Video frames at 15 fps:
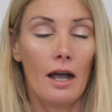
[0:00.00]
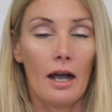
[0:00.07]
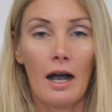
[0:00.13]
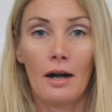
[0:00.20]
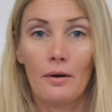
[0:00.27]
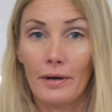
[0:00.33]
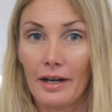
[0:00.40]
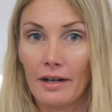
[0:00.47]

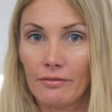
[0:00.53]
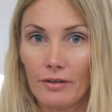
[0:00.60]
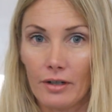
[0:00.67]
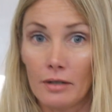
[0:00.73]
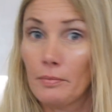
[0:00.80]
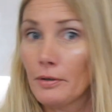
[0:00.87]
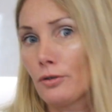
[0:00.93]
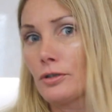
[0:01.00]

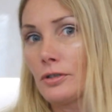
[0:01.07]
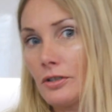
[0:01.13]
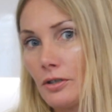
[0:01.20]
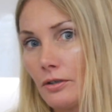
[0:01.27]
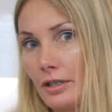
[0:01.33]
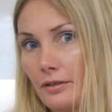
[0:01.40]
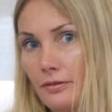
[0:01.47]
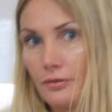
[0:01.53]
However, because there's
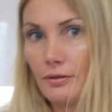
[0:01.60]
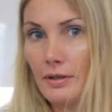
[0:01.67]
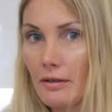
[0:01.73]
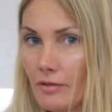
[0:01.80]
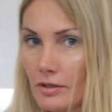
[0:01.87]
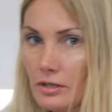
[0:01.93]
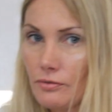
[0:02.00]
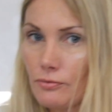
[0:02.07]
only 3
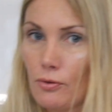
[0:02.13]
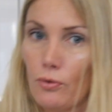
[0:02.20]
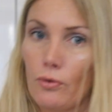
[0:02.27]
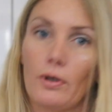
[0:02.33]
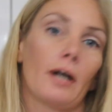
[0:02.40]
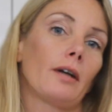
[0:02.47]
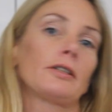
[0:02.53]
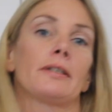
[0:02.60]
of us
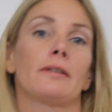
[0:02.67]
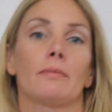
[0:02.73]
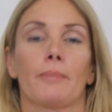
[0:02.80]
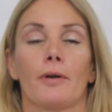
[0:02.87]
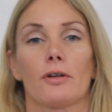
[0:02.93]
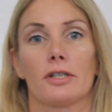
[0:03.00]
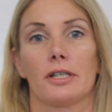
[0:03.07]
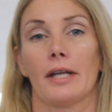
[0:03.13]
for our dinner
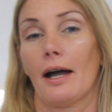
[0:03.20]
party,